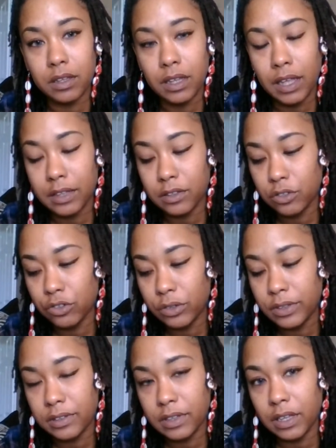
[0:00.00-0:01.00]
He has a
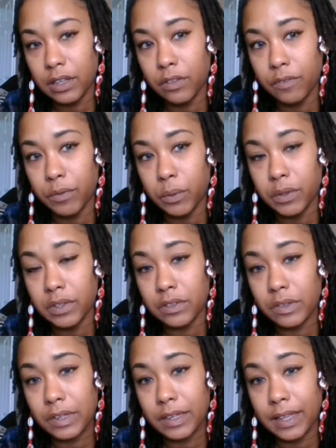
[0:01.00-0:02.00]
choice to either focus
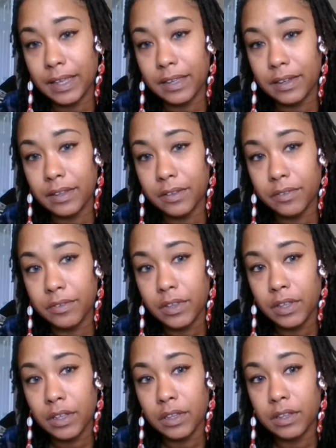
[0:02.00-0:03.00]
on the negative,
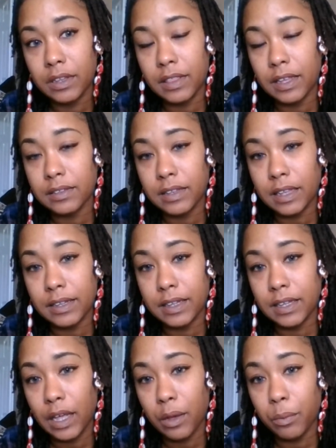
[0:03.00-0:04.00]
the things that
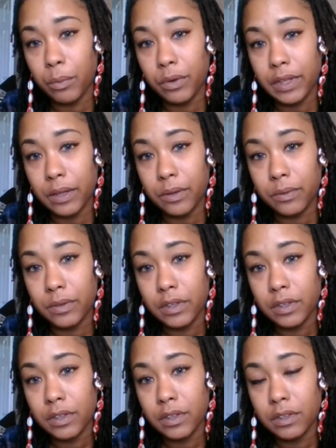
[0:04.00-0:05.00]
did not work out,
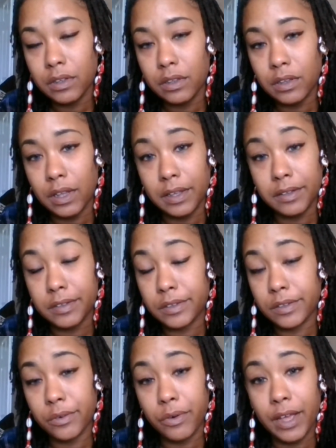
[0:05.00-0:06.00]
like
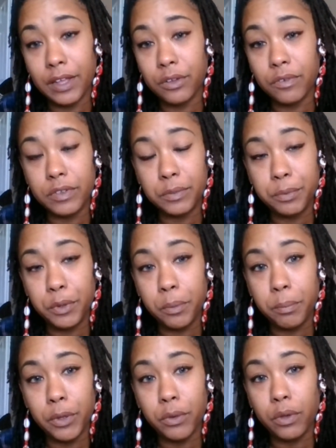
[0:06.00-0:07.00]
crying over
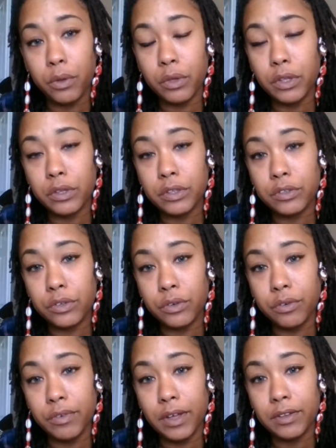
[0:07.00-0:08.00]
spilled milk, or you can turn
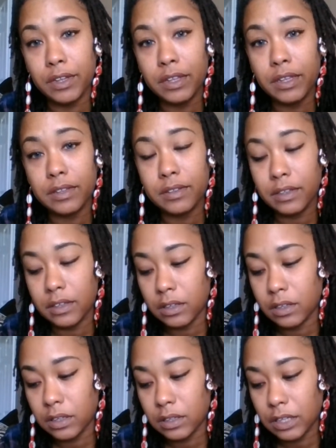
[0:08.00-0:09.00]
around and you can see the
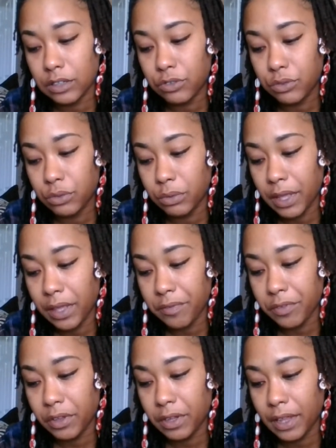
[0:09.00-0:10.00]
good that you do have
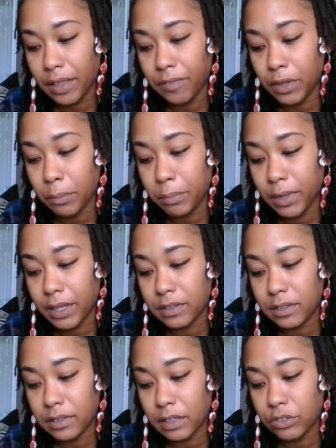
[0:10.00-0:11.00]
in your life, and the
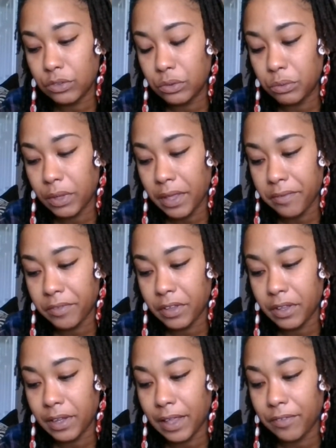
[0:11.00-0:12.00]
blessings that you do have in
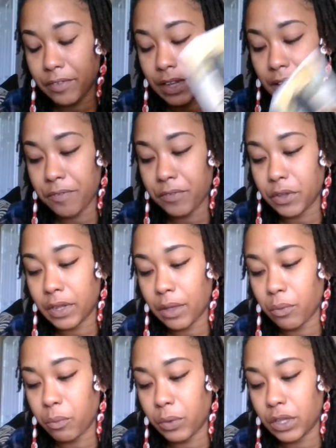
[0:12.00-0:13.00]
your life. And I feel
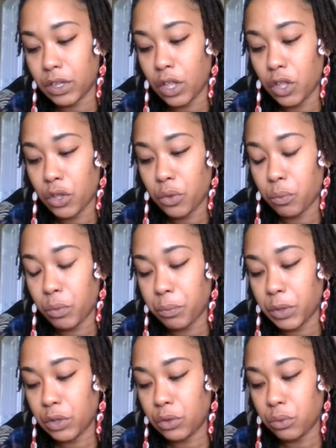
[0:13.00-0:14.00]
like when
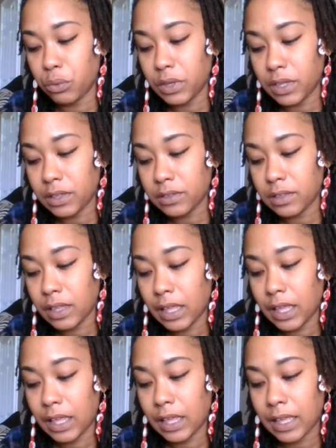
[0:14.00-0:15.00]
we do this,
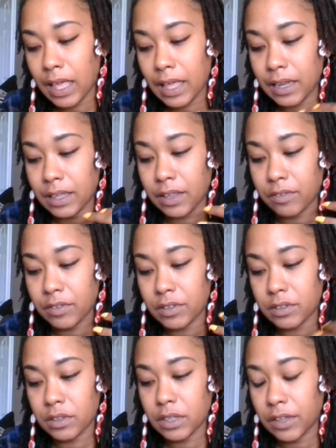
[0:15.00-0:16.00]
it kind of
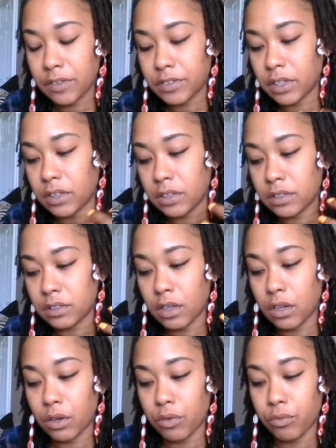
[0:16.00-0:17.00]
gives us
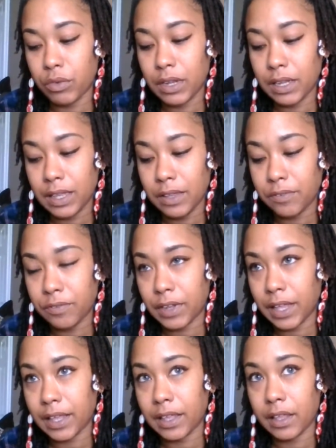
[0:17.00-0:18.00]
a relief.
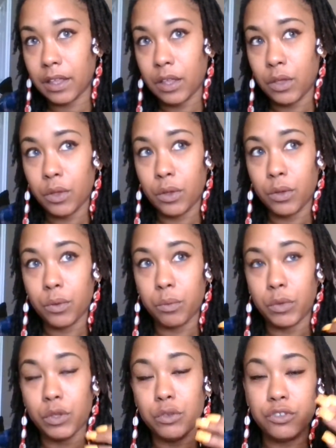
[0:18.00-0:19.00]
Like,
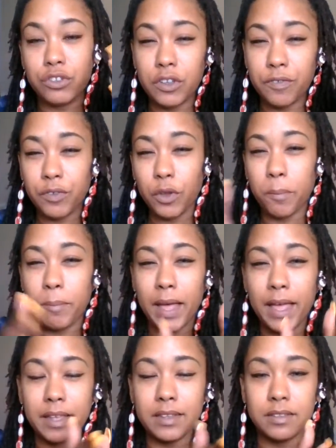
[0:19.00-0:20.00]
when you shift your
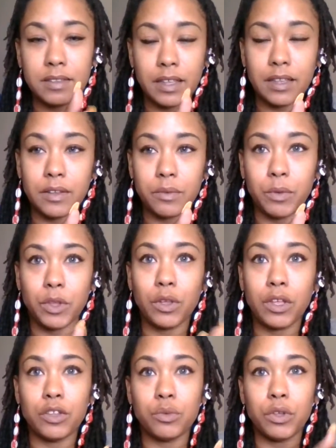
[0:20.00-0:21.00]
mindset,
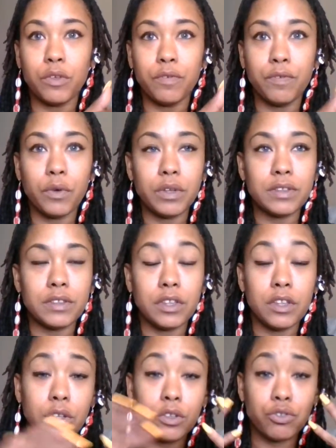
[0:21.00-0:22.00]
because when you focus
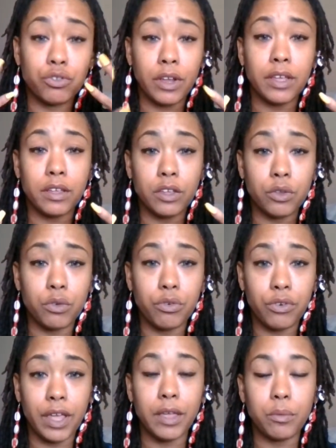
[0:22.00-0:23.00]
in, you attract, you
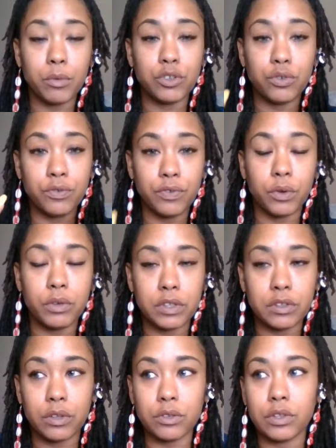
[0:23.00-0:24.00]
create what you focus on.